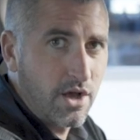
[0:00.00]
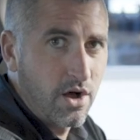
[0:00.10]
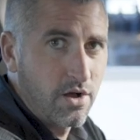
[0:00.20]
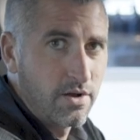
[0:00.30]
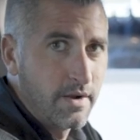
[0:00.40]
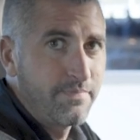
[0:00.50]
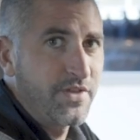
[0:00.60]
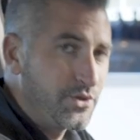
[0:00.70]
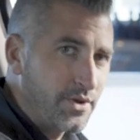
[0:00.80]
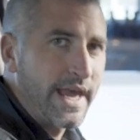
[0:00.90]
call,
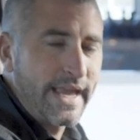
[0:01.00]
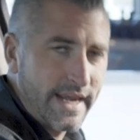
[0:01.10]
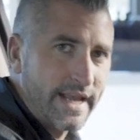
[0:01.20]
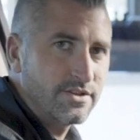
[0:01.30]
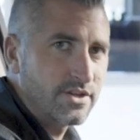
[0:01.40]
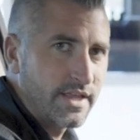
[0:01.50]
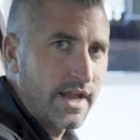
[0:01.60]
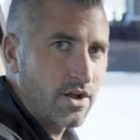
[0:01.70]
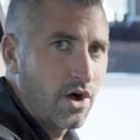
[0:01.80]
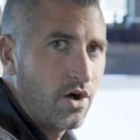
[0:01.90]
and you can answer that
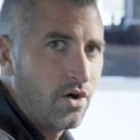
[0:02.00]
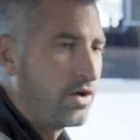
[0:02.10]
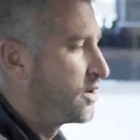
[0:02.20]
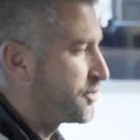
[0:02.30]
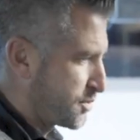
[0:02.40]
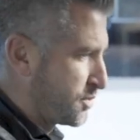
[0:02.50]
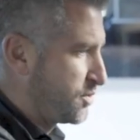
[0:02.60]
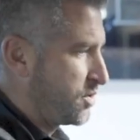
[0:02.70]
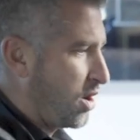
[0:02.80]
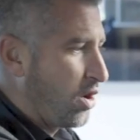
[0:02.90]
call
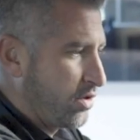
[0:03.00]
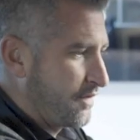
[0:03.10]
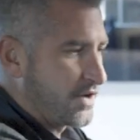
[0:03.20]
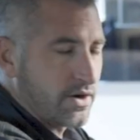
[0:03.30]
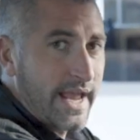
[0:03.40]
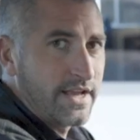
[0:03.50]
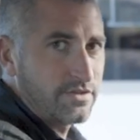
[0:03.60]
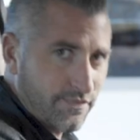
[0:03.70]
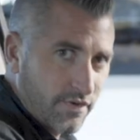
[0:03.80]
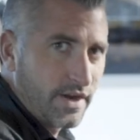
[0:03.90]
through all of your
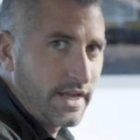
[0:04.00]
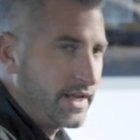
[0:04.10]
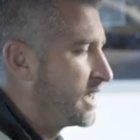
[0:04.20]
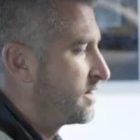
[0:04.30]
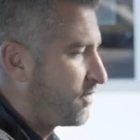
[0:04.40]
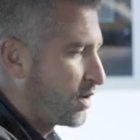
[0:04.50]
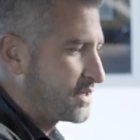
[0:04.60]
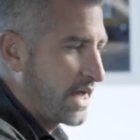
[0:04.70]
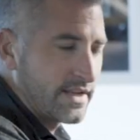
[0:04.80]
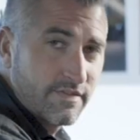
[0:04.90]
hands-free,
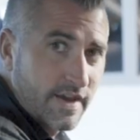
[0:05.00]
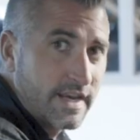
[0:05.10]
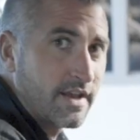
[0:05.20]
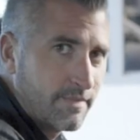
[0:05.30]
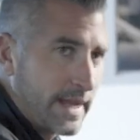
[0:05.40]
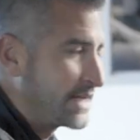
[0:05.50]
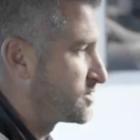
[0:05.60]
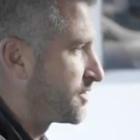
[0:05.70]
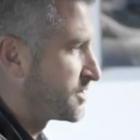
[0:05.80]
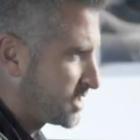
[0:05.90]
voice-activated commands
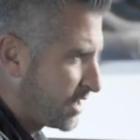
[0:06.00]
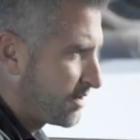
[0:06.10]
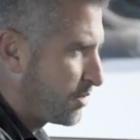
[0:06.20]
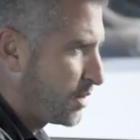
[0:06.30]
on the steering